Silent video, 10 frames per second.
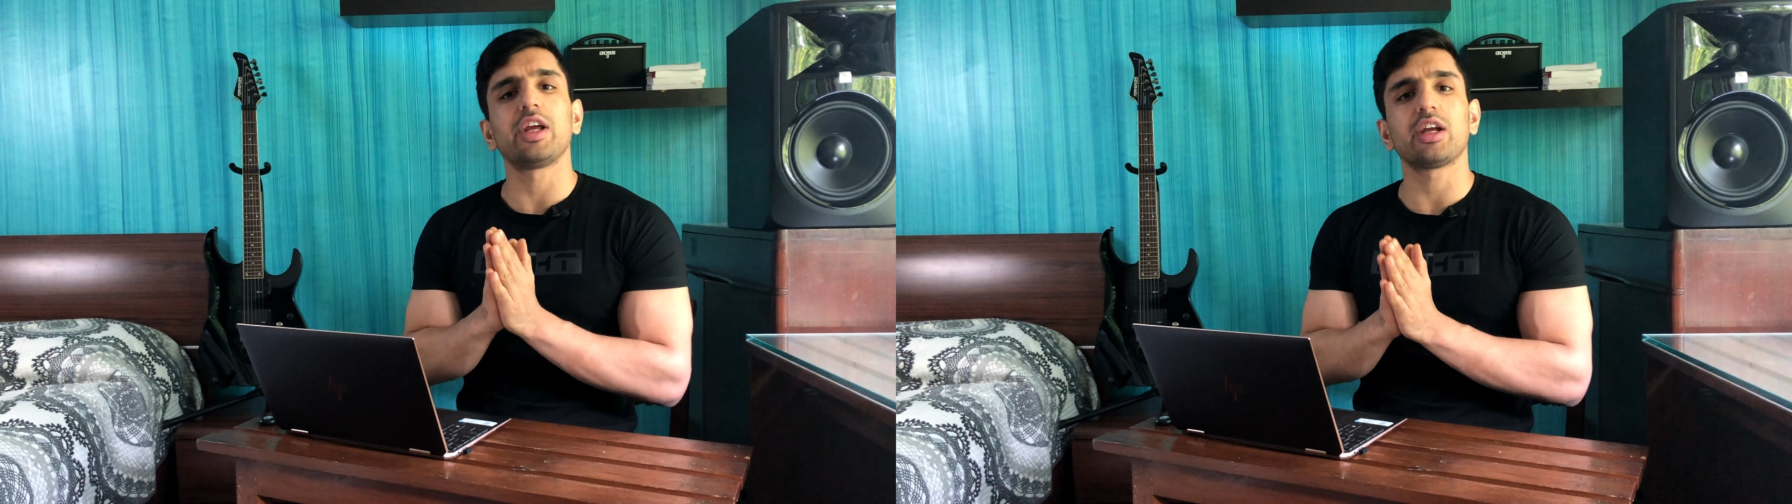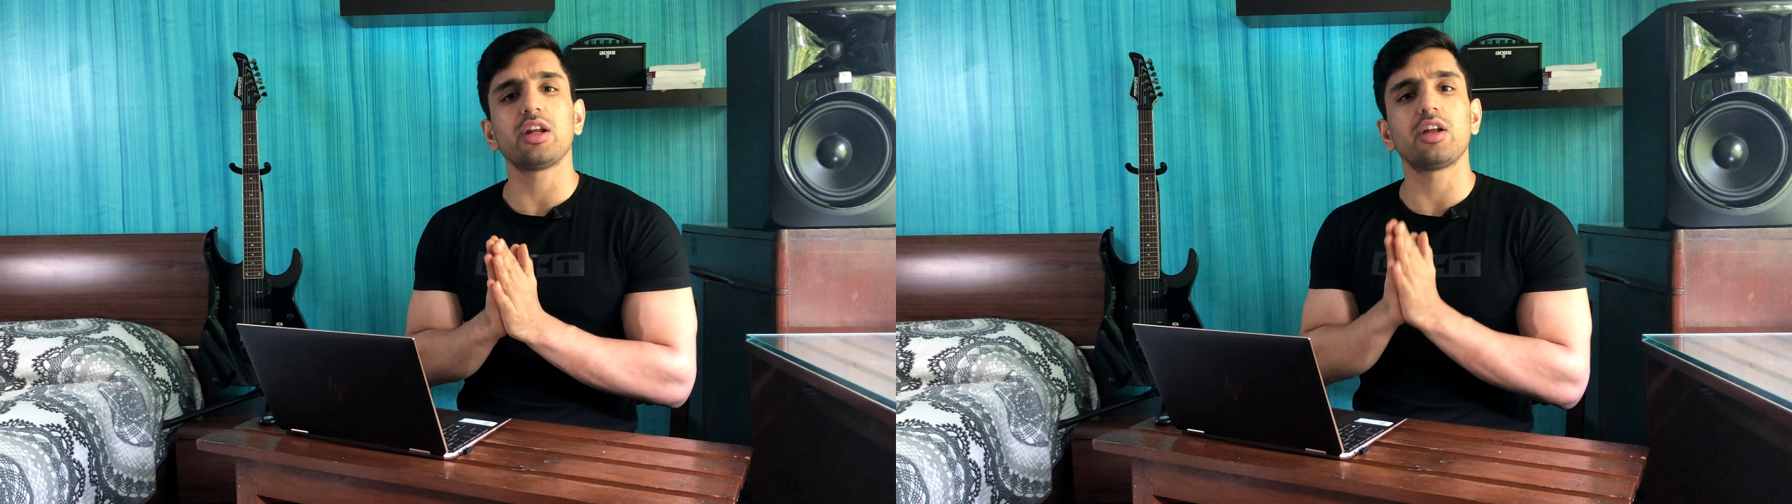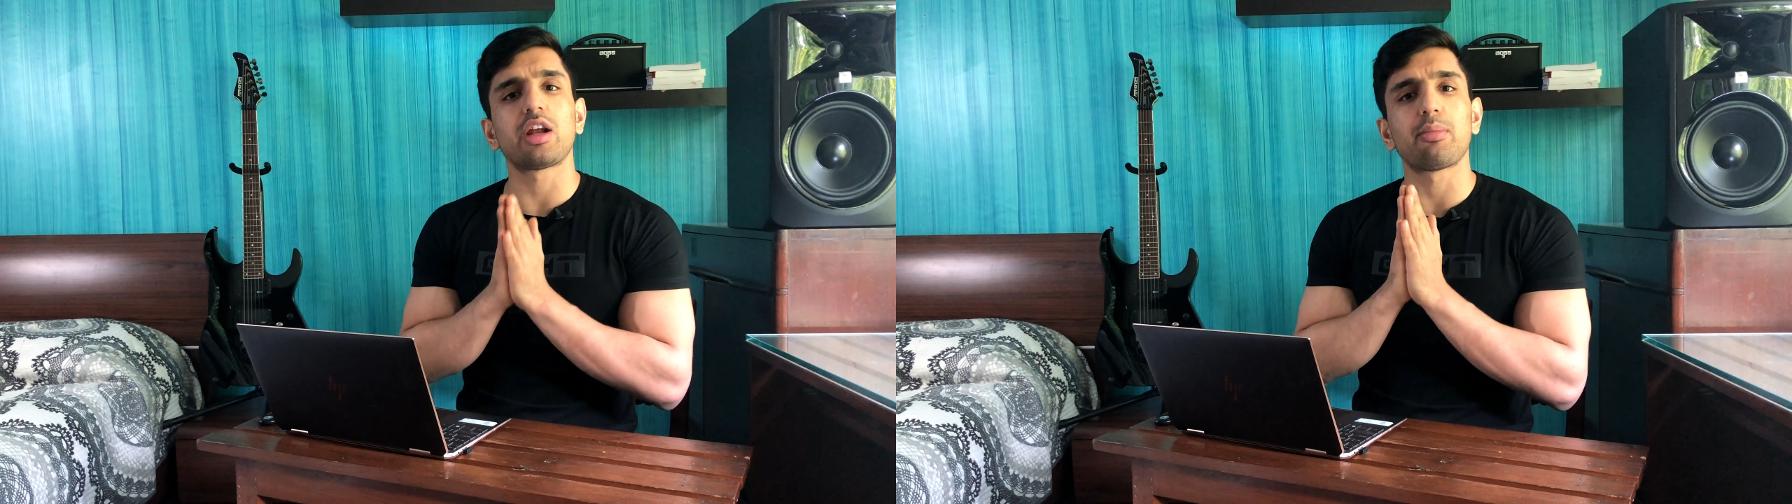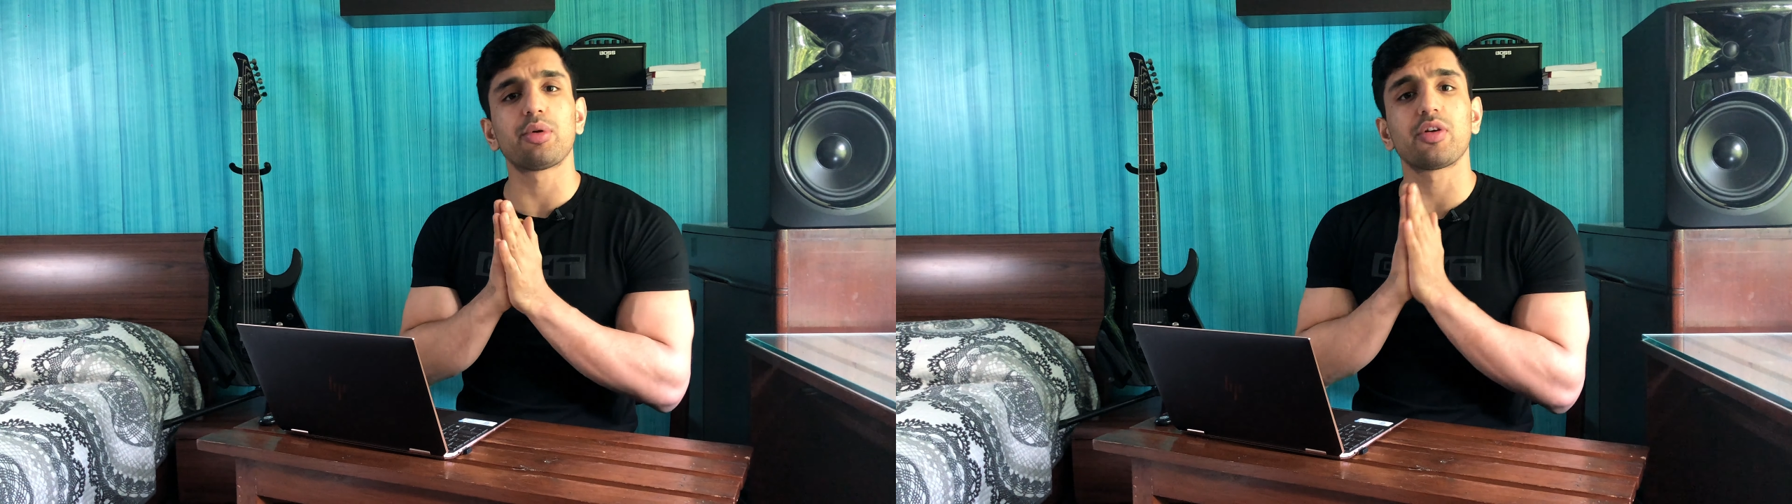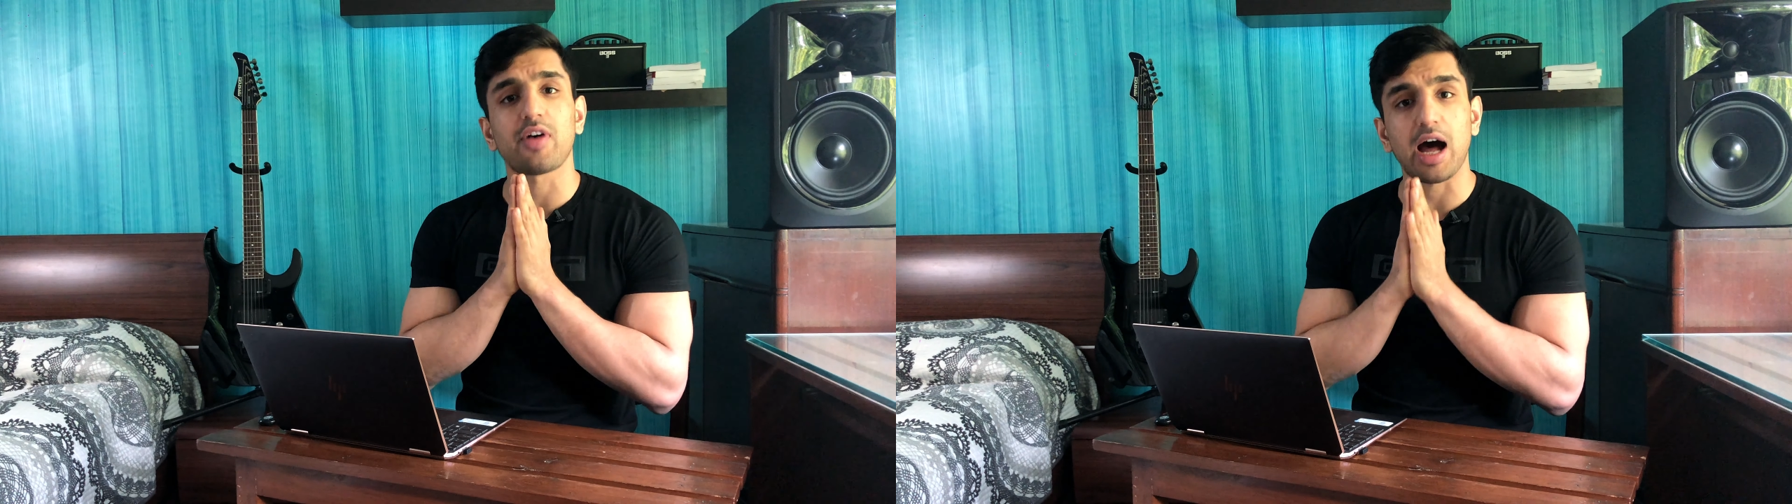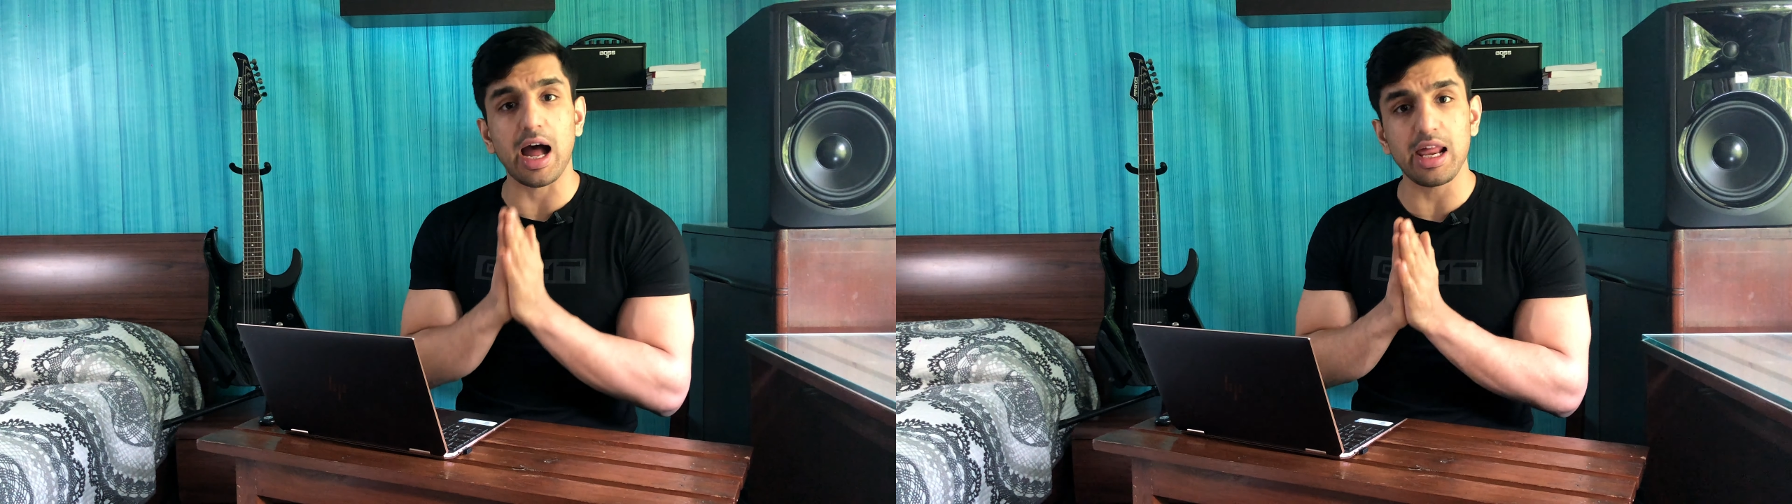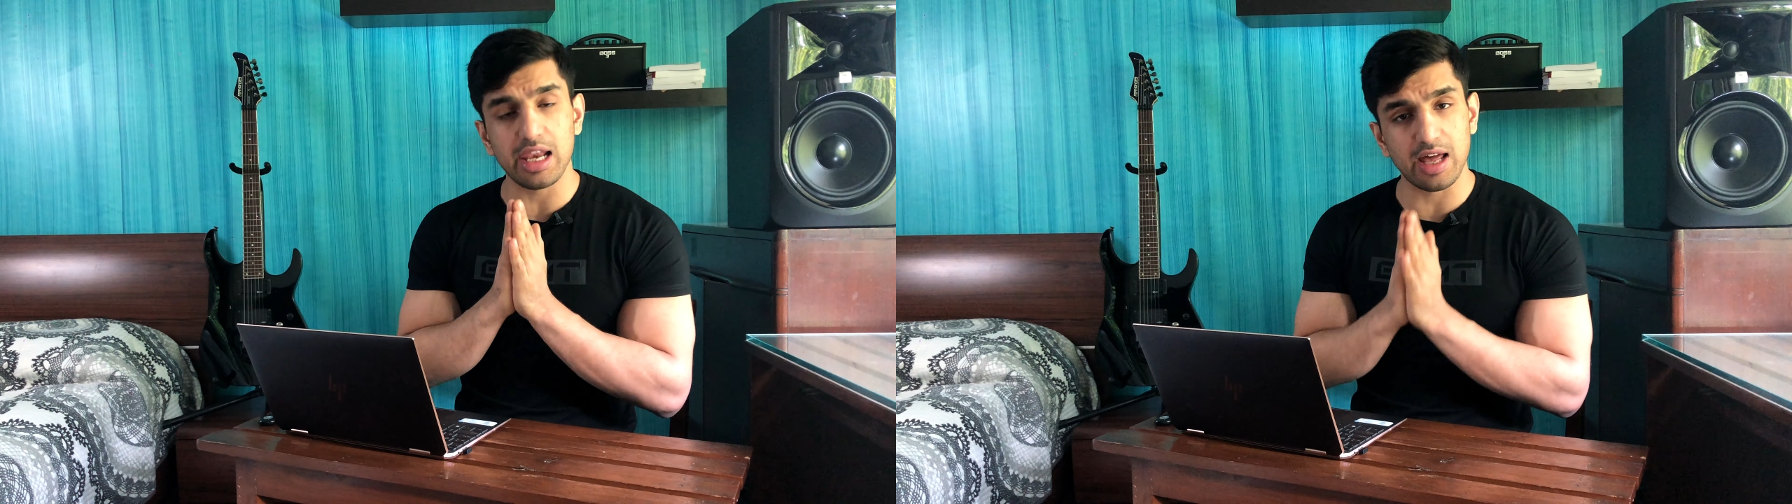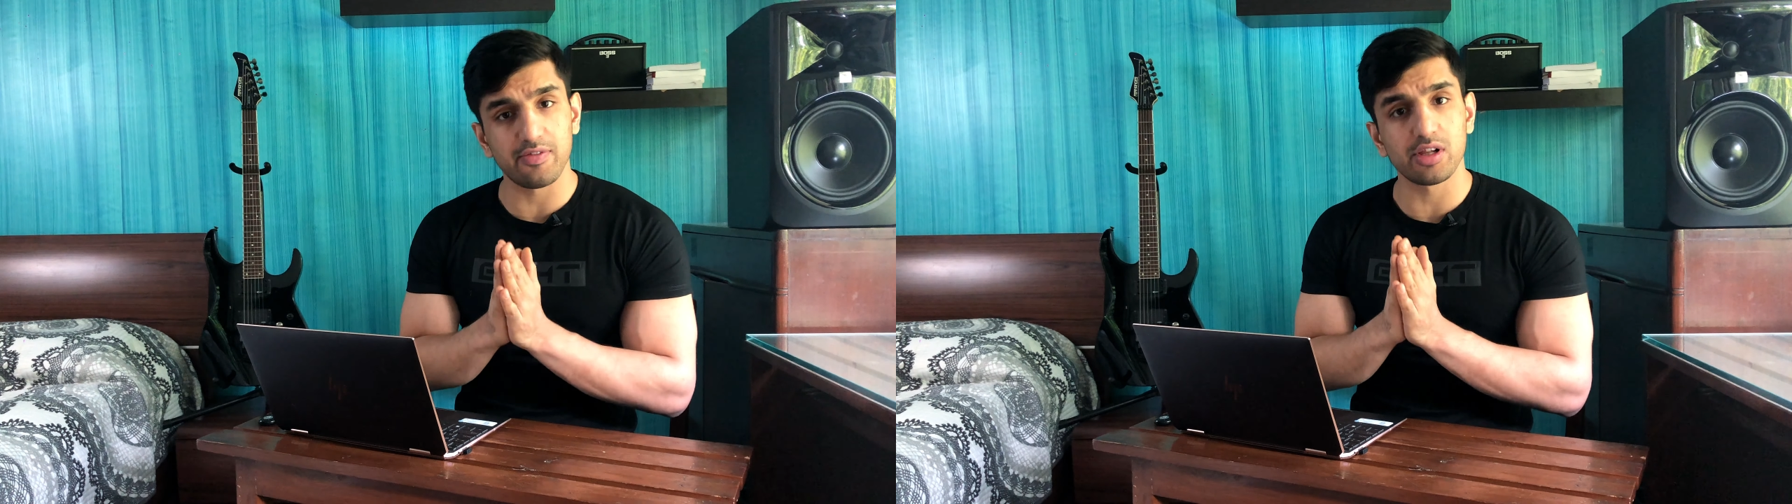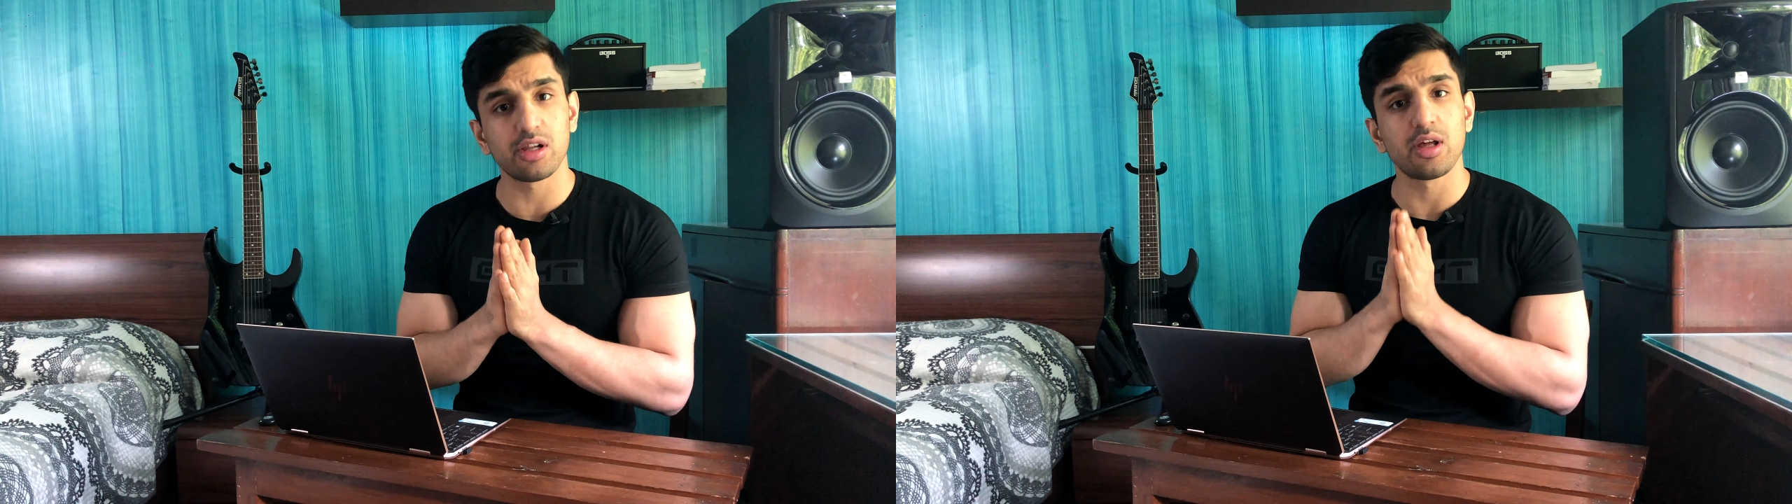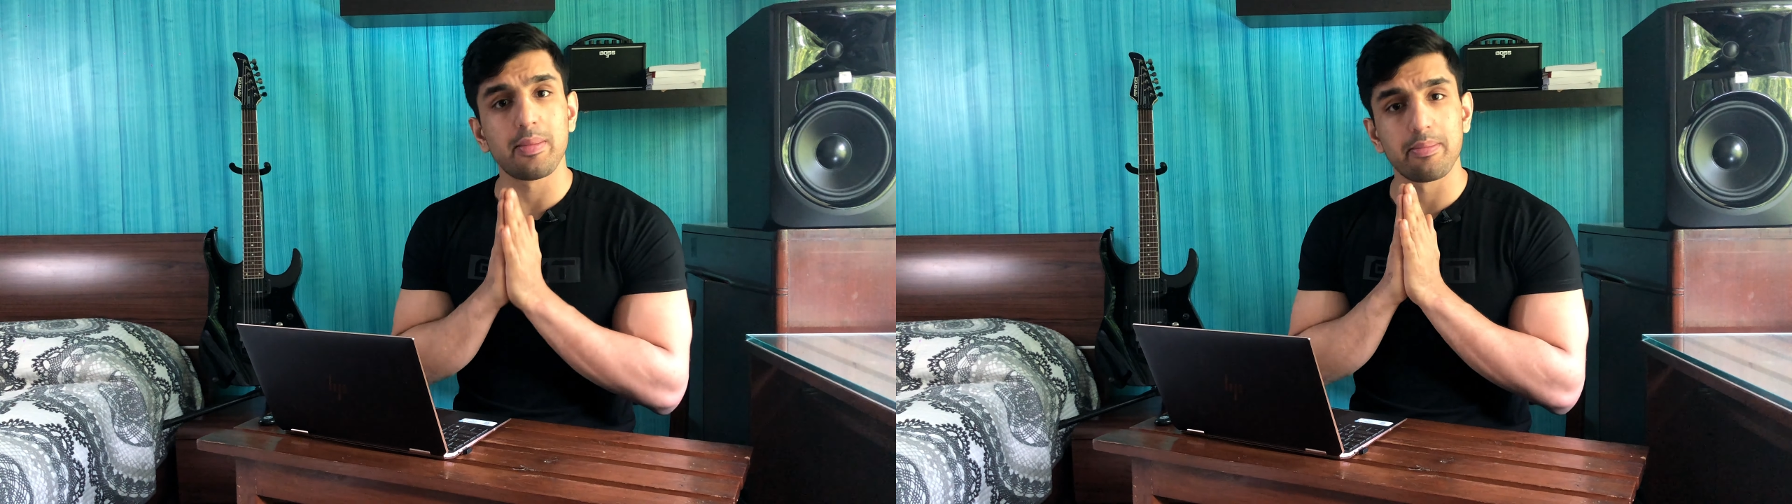taken a number of high-level